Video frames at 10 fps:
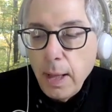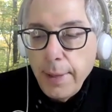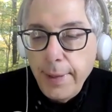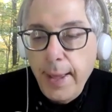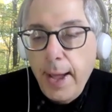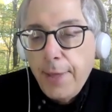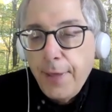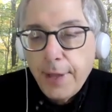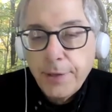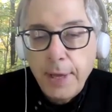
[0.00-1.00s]
Yeah, I
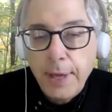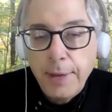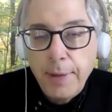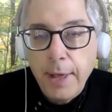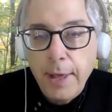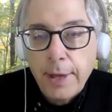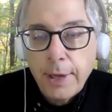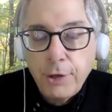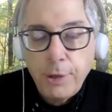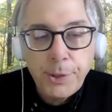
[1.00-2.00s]
think it, it, it
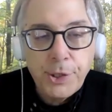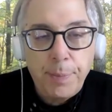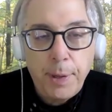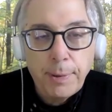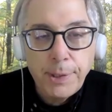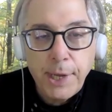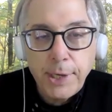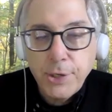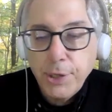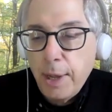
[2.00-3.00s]
contributes to the
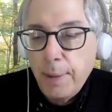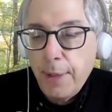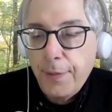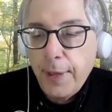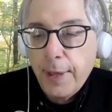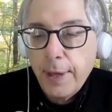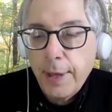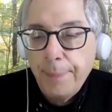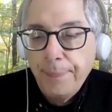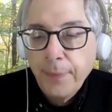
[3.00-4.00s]
polarization. I mean, I think,
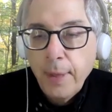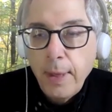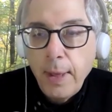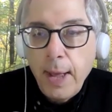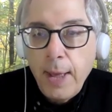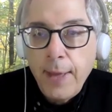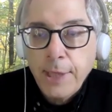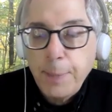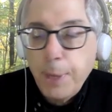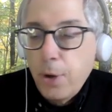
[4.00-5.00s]
um, and that's
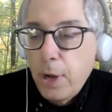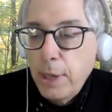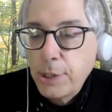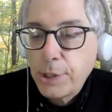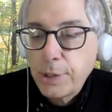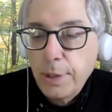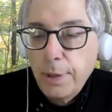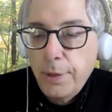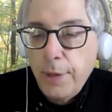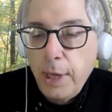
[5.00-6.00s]
because
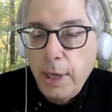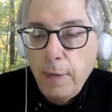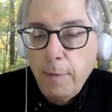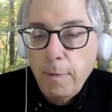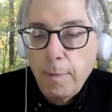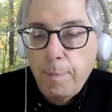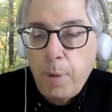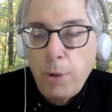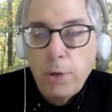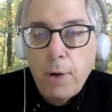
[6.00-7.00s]
the
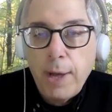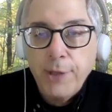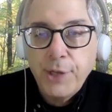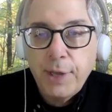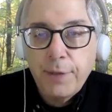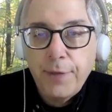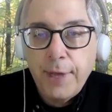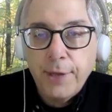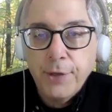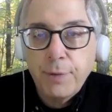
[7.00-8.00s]
polarizing
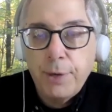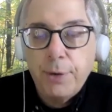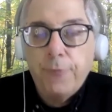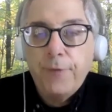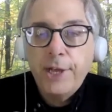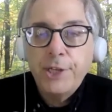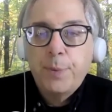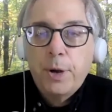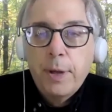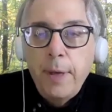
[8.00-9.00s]
things written on
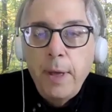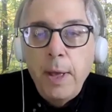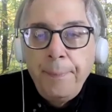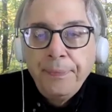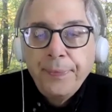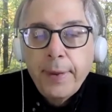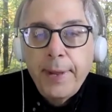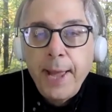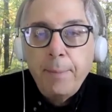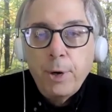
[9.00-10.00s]
Facebook
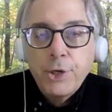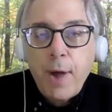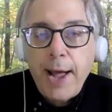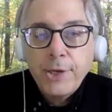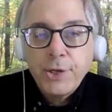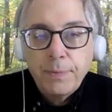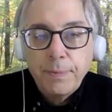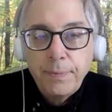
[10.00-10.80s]
get more traction.